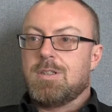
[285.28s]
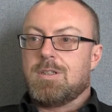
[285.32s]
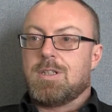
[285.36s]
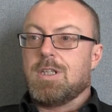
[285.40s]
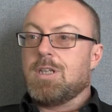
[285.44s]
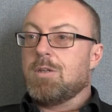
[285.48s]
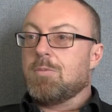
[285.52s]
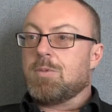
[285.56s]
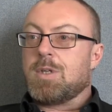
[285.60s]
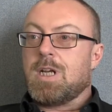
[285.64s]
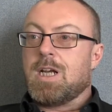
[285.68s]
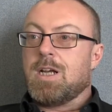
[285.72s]

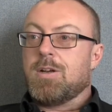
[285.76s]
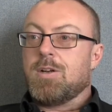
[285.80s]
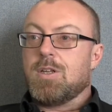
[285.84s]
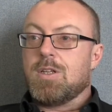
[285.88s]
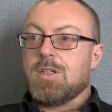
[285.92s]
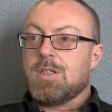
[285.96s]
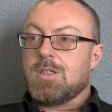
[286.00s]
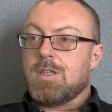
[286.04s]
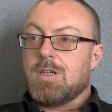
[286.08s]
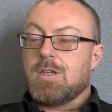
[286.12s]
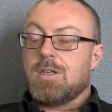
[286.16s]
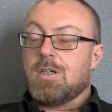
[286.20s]
deep down
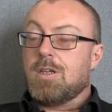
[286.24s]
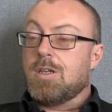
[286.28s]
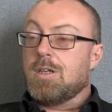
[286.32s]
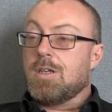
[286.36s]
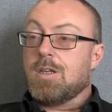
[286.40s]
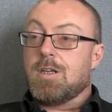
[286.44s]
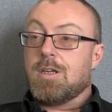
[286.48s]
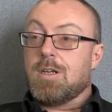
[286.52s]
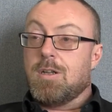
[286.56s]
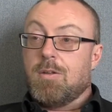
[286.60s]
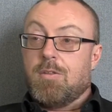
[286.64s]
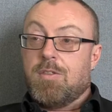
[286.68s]

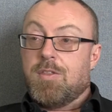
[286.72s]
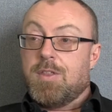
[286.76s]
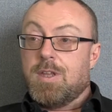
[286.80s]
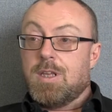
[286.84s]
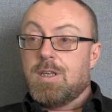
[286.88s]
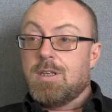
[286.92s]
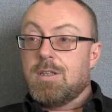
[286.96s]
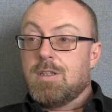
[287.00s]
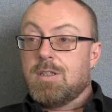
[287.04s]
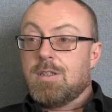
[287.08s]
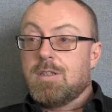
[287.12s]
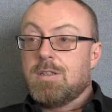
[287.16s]
inside, I don't
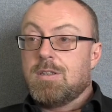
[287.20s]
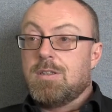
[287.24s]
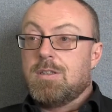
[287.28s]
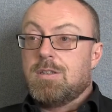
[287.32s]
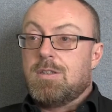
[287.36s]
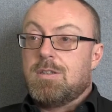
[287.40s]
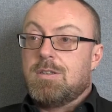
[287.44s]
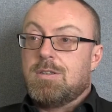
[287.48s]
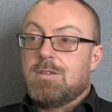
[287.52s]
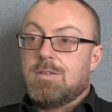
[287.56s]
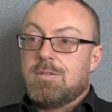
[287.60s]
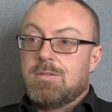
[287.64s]
think.
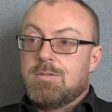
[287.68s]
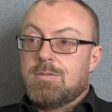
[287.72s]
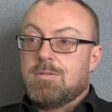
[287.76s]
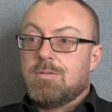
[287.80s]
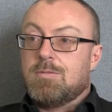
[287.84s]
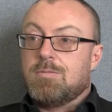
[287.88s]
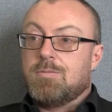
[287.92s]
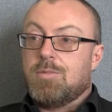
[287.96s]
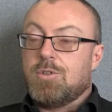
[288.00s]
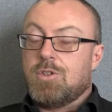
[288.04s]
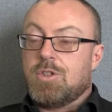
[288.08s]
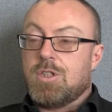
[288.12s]

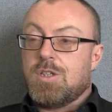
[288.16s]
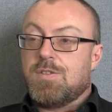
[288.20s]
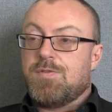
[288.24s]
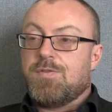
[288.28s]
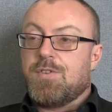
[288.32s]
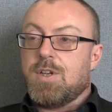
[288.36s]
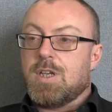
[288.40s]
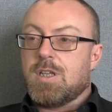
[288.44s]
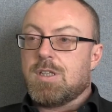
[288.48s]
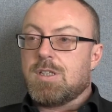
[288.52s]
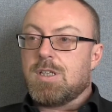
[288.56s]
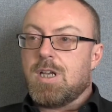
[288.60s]
We just
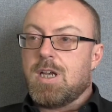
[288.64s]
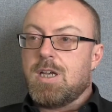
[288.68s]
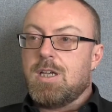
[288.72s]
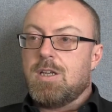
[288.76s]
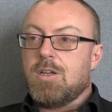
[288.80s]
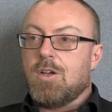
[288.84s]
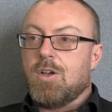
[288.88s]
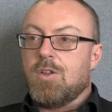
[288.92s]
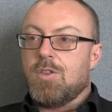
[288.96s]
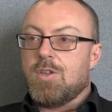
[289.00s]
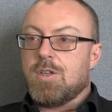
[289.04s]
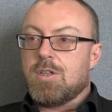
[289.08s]

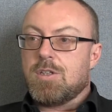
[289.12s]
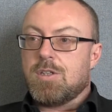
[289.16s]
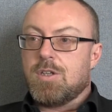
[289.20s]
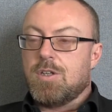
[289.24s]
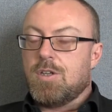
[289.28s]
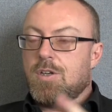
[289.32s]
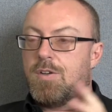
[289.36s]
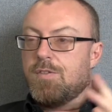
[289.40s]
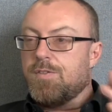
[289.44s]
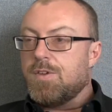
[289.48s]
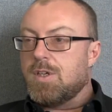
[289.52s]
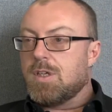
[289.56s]
fixate on the
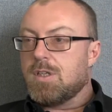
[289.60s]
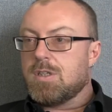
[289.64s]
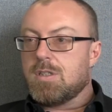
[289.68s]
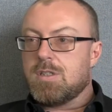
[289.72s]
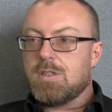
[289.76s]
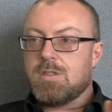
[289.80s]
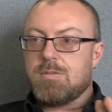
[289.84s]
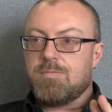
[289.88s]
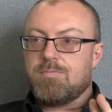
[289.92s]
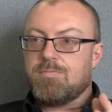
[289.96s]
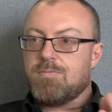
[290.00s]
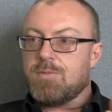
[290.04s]

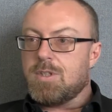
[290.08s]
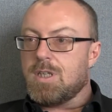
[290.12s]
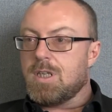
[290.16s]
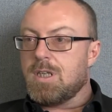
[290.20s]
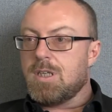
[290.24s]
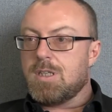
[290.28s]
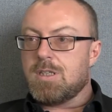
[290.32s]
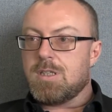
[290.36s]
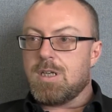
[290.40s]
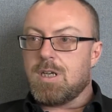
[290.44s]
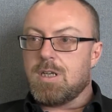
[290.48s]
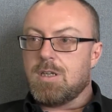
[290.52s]
surface
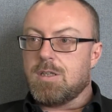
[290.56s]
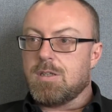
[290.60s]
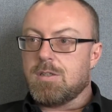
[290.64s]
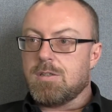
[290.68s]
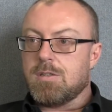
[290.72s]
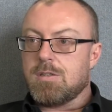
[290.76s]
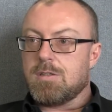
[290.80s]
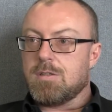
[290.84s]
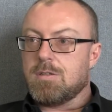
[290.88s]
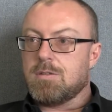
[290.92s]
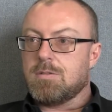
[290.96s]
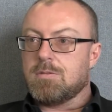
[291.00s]

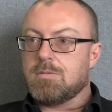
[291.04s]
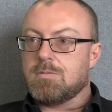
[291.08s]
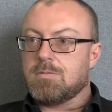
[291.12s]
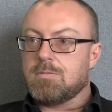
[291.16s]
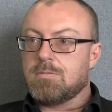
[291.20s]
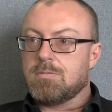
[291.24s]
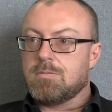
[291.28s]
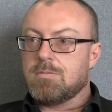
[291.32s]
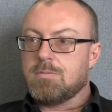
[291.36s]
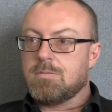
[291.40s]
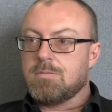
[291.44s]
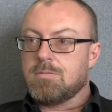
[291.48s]
details,
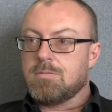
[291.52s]
and,